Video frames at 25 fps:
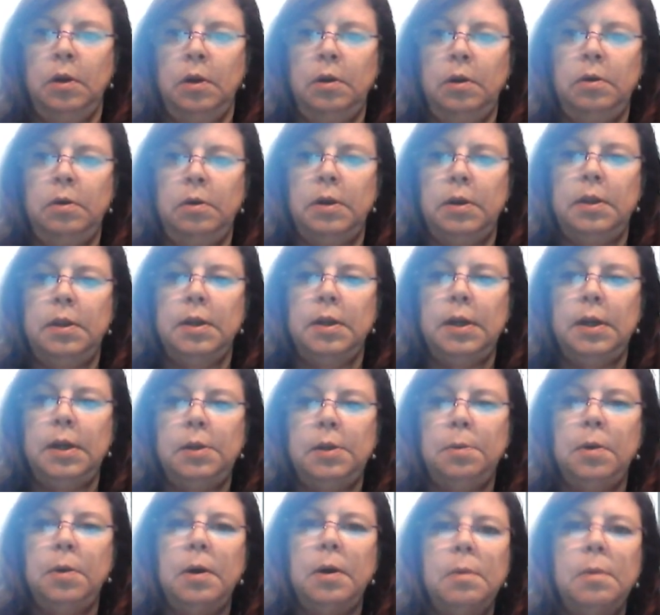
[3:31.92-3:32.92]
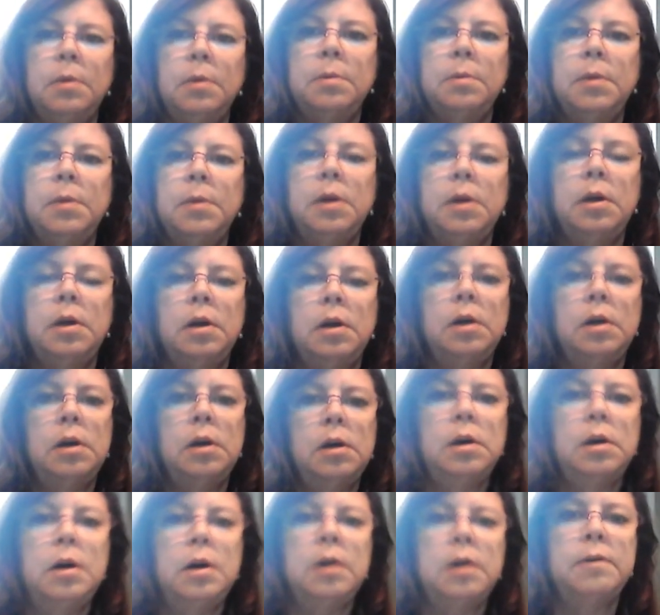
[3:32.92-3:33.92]
All right, the next problem,
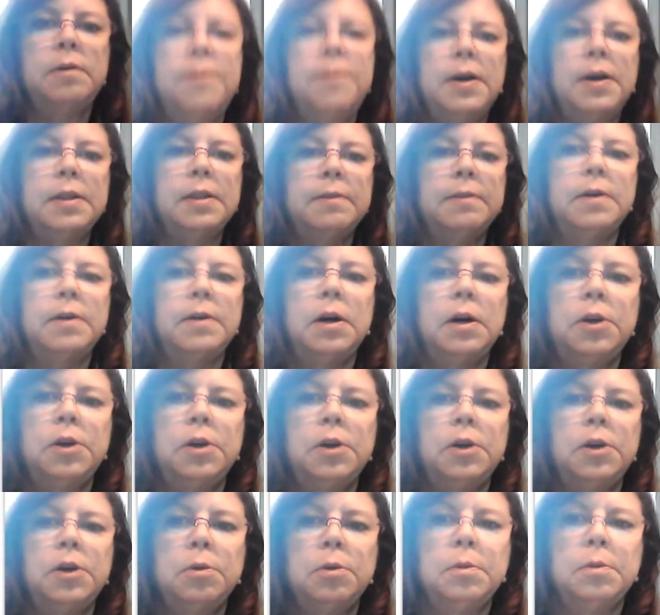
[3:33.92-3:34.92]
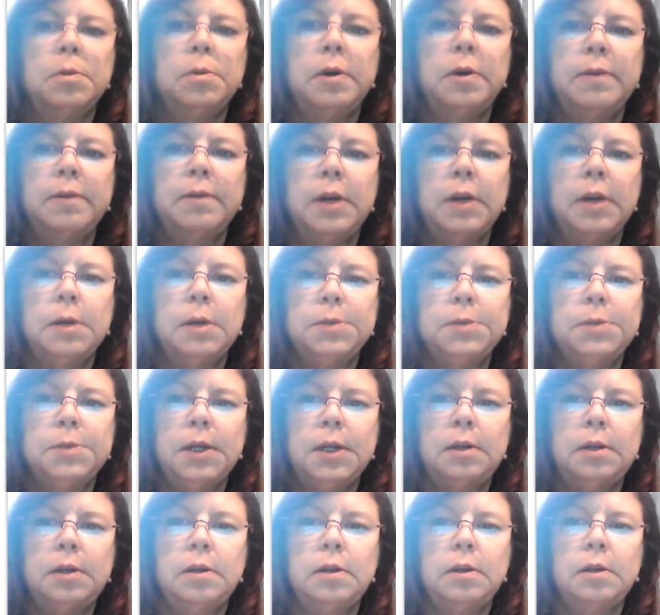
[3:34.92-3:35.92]
find the volume of an
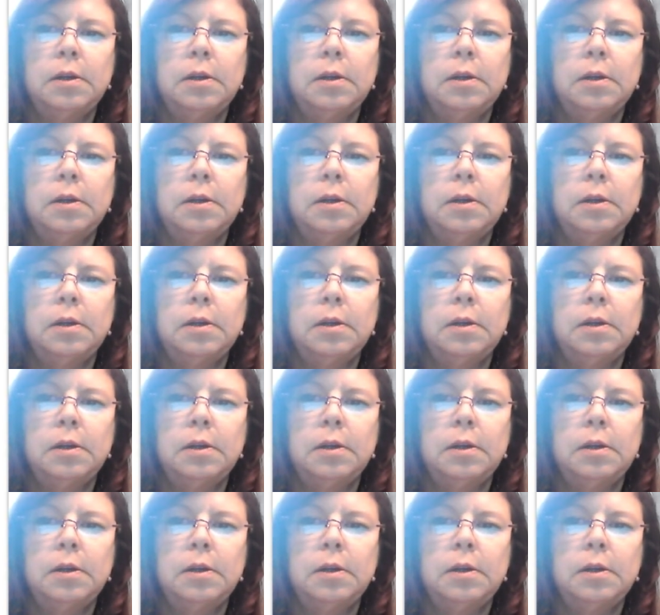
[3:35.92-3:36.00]
object.